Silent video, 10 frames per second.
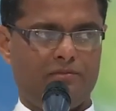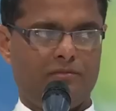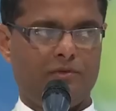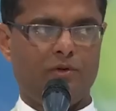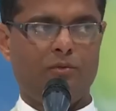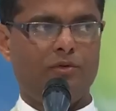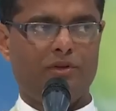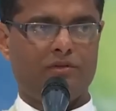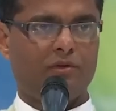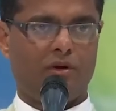Your mood
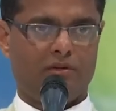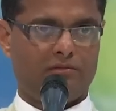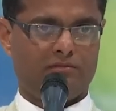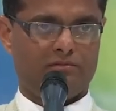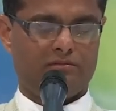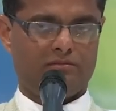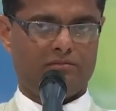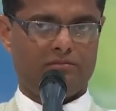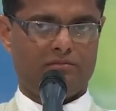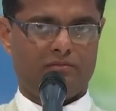is gone.
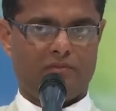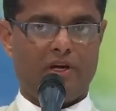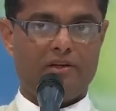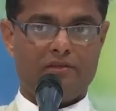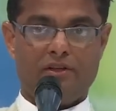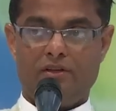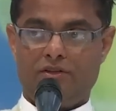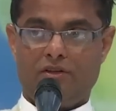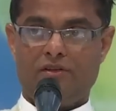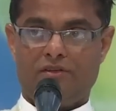That is the
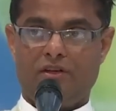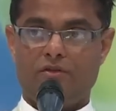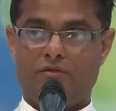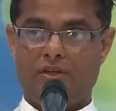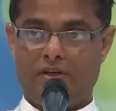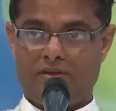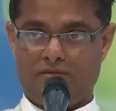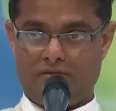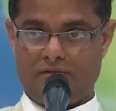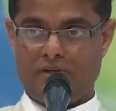initial stage of
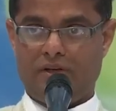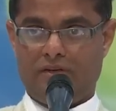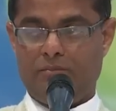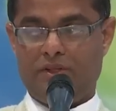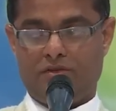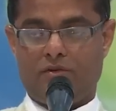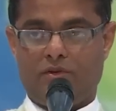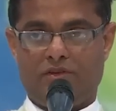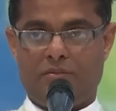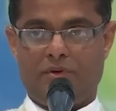that picture
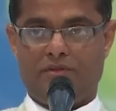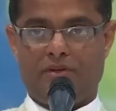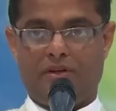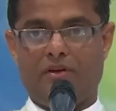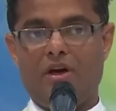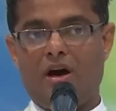was representing.